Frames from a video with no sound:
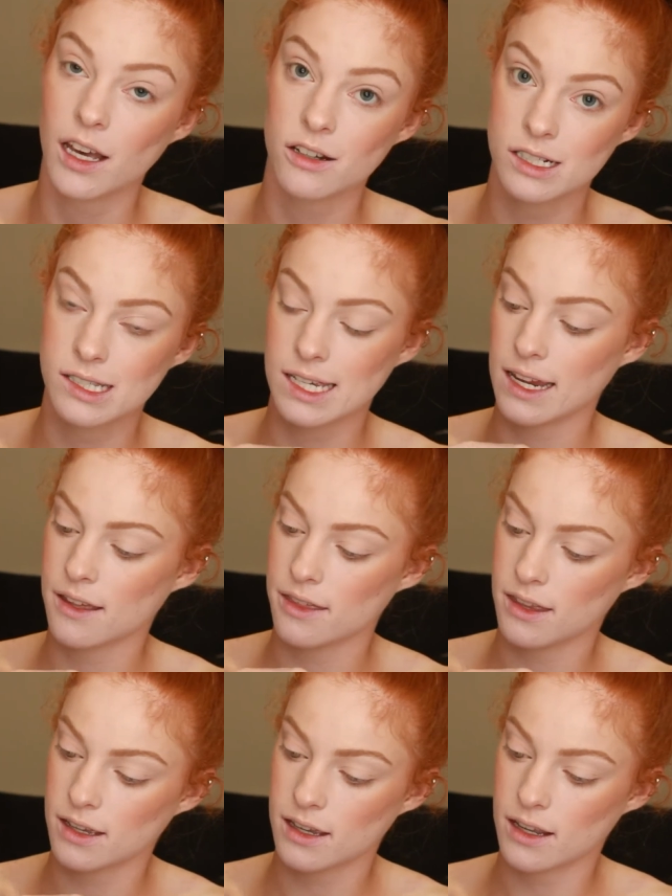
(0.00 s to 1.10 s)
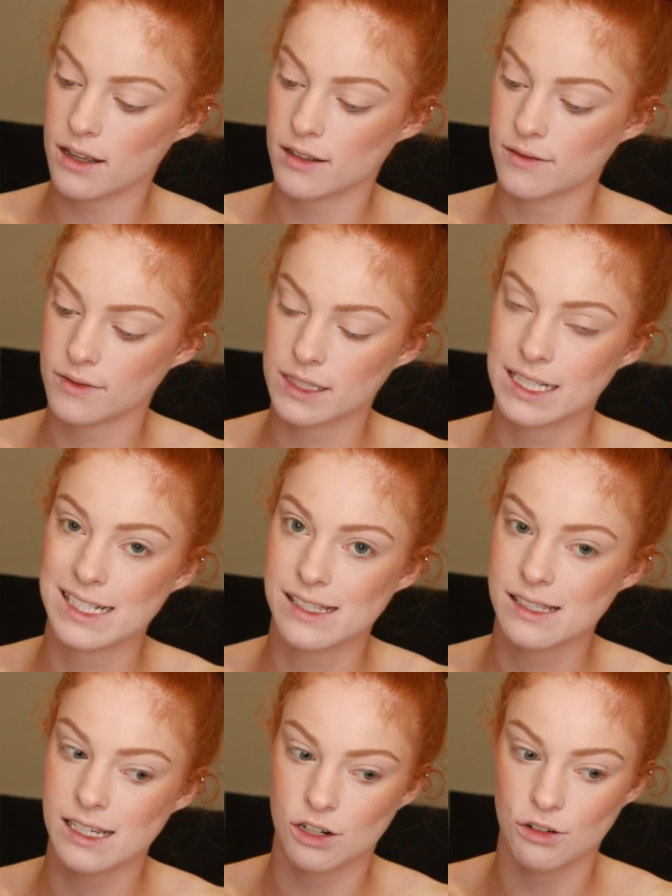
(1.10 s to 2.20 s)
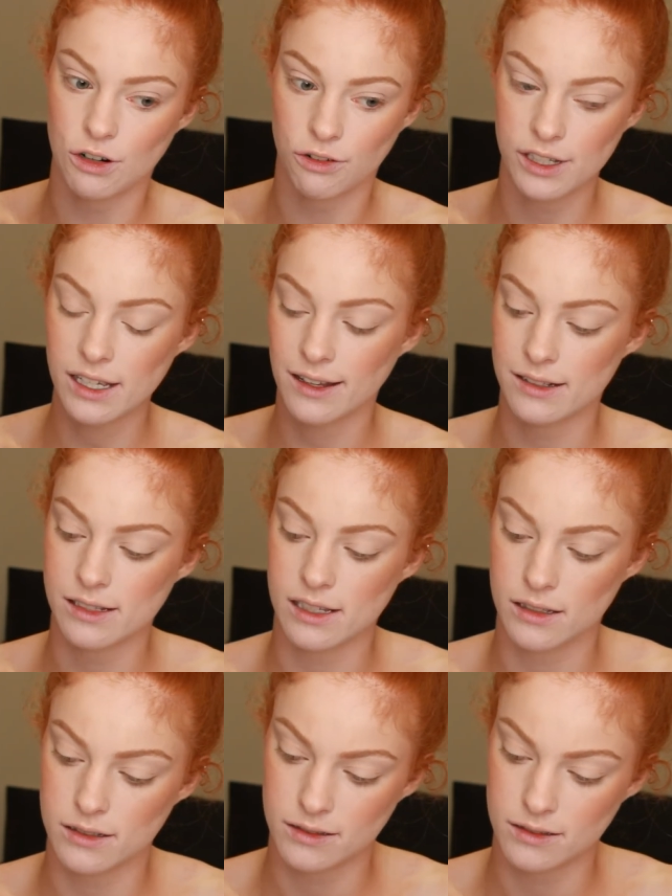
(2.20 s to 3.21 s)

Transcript: I'll just take the sticker off it,